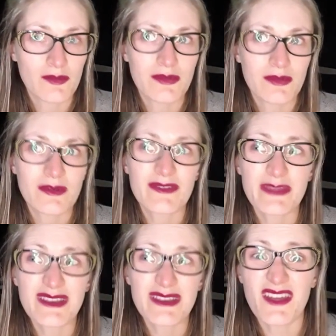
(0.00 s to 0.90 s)
We've been
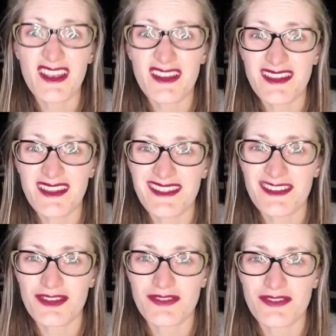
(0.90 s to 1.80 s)
quite lucky so
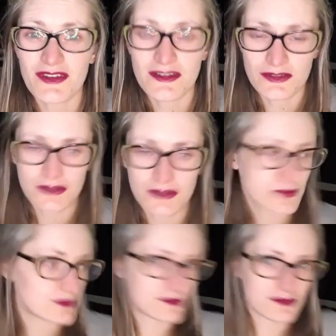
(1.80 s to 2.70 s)
far, touch wood,
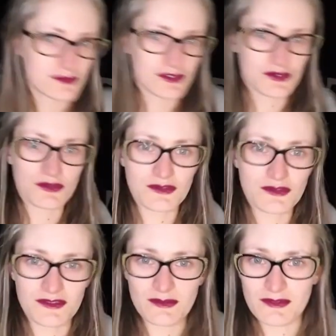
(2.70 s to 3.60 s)
touch all sorts of
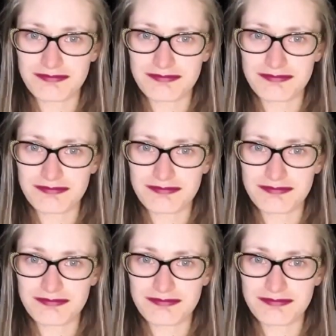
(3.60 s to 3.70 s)
wood,